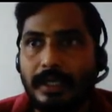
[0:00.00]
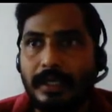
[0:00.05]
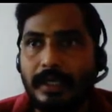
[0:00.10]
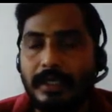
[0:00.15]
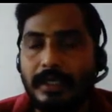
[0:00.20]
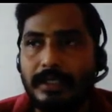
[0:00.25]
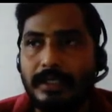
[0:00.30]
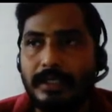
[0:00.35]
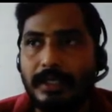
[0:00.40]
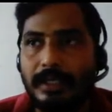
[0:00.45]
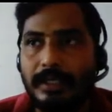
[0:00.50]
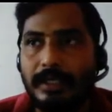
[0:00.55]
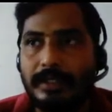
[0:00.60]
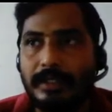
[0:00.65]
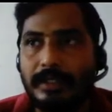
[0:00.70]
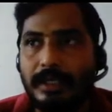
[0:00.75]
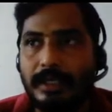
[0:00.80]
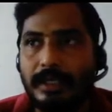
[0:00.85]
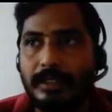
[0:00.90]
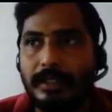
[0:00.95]
initial
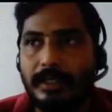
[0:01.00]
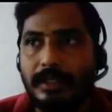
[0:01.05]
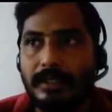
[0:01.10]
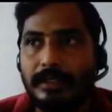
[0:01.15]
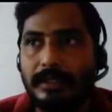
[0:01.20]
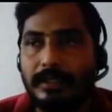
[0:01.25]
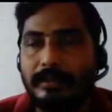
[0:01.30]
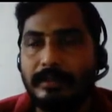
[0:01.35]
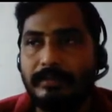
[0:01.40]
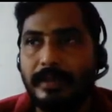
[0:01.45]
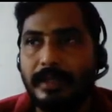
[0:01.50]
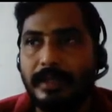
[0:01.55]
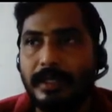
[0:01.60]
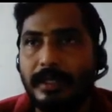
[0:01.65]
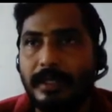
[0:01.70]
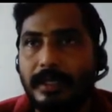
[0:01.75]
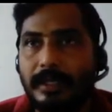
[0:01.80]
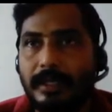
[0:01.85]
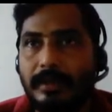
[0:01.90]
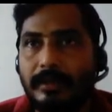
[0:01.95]
stages
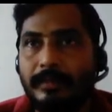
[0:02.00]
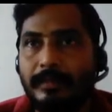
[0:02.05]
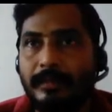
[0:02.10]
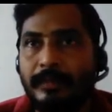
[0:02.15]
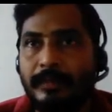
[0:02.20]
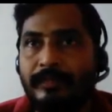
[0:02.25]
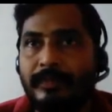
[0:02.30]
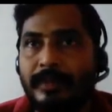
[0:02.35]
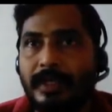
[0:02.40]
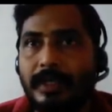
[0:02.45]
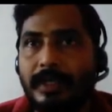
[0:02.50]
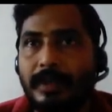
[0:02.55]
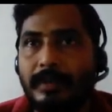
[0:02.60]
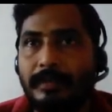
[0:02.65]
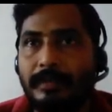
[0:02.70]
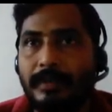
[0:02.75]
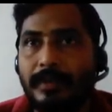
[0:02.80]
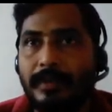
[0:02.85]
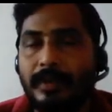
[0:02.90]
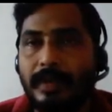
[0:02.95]
where a
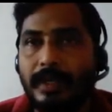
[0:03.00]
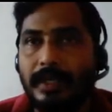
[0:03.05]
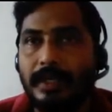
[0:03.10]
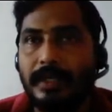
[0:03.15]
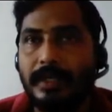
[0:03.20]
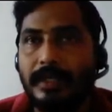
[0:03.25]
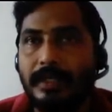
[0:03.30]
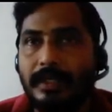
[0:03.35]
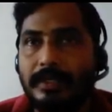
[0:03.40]
product